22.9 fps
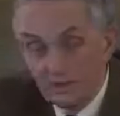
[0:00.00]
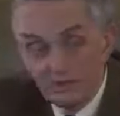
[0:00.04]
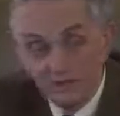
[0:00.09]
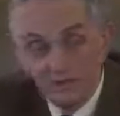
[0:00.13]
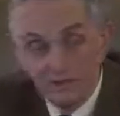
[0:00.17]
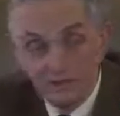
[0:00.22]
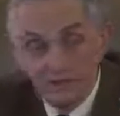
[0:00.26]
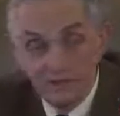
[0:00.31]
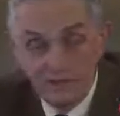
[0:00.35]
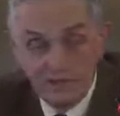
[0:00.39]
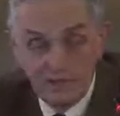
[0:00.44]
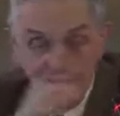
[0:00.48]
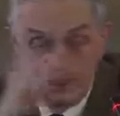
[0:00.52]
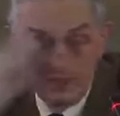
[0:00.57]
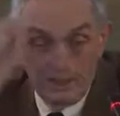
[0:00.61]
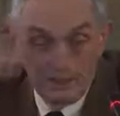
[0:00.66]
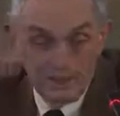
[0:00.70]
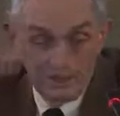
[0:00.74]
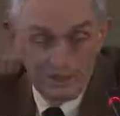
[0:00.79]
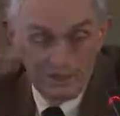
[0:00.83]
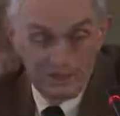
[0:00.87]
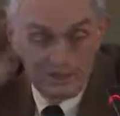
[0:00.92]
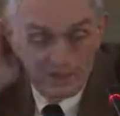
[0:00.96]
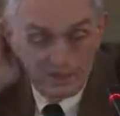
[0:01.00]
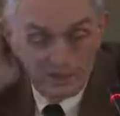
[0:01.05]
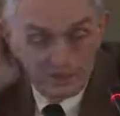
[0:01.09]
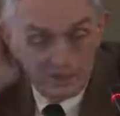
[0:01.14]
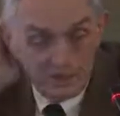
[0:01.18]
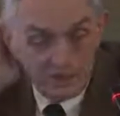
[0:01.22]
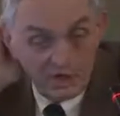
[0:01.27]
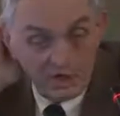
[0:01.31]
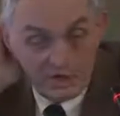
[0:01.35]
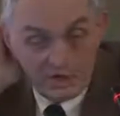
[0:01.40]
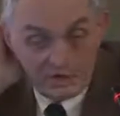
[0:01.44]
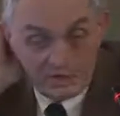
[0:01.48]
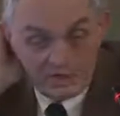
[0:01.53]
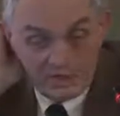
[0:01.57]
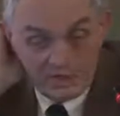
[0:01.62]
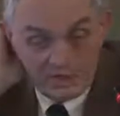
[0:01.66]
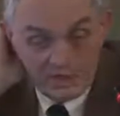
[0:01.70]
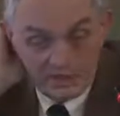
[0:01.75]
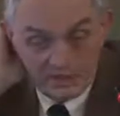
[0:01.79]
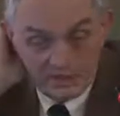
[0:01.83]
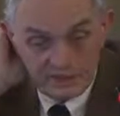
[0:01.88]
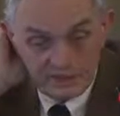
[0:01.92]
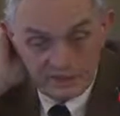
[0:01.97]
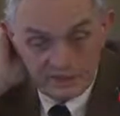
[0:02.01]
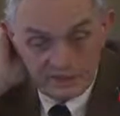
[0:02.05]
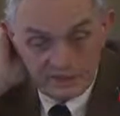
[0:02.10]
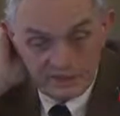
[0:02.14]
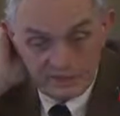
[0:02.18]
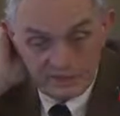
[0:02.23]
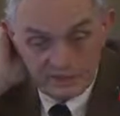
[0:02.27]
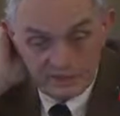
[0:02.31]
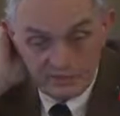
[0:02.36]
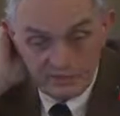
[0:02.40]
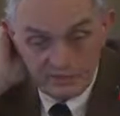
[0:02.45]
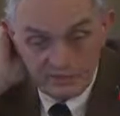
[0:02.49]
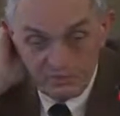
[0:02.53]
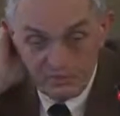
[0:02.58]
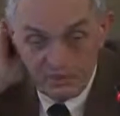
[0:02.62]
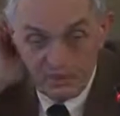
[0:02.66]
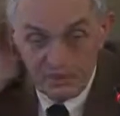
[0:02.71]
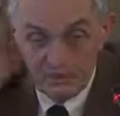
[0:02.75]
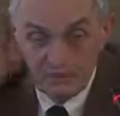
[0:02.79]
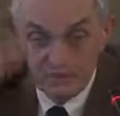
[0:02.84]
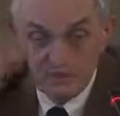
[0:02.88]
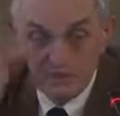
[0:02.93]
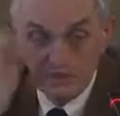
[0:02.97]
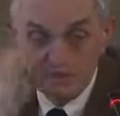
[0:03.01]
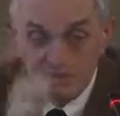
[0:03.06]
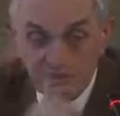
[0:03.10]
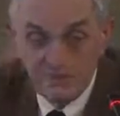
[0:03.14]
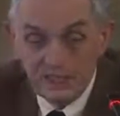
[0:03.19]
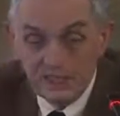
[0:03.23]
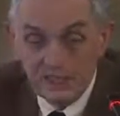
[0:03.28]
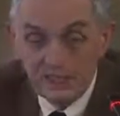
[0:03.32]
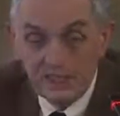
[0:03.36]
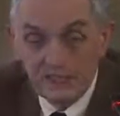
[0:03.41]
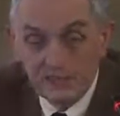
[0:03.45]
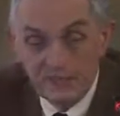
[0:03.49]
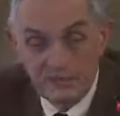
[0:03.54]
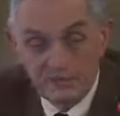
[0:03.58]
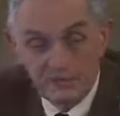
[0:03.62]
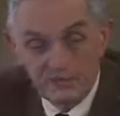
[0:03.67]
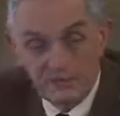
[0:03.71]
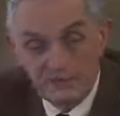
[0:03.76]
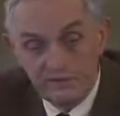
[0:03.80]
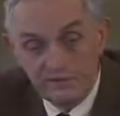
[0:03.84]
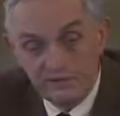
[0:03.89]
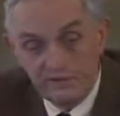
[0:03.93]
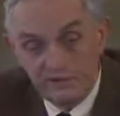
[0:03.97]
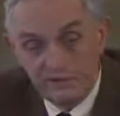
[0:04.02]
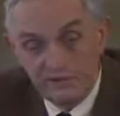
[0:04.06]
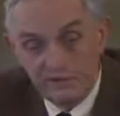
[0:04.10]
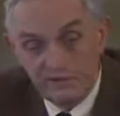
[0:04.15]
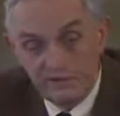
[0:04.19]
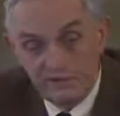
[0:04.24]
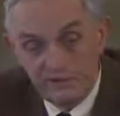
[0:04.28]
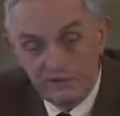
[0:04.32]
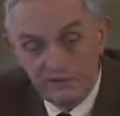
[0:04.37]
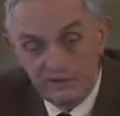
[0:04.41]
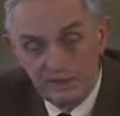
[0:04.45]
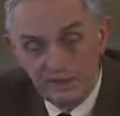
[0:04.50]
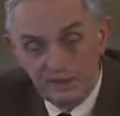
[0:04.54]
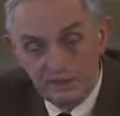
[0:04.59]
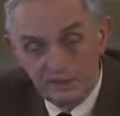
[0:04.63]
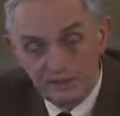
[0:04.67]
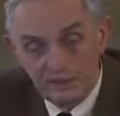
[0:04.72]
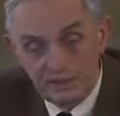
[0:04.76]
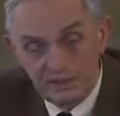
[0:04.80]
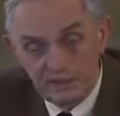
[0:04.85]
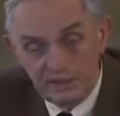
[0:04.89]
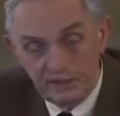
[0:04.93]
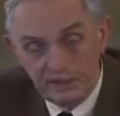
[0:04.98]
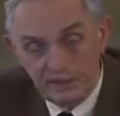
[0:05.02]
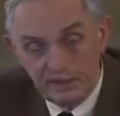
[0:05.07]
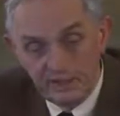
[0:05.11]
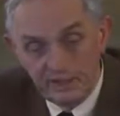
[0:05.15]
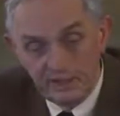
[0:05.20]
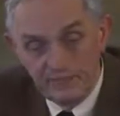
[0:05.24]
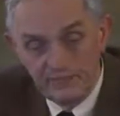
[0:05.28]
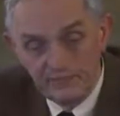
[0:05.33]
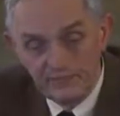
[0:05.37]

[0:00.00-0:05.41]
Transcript: But there are changes. Where will the mainstream parties be?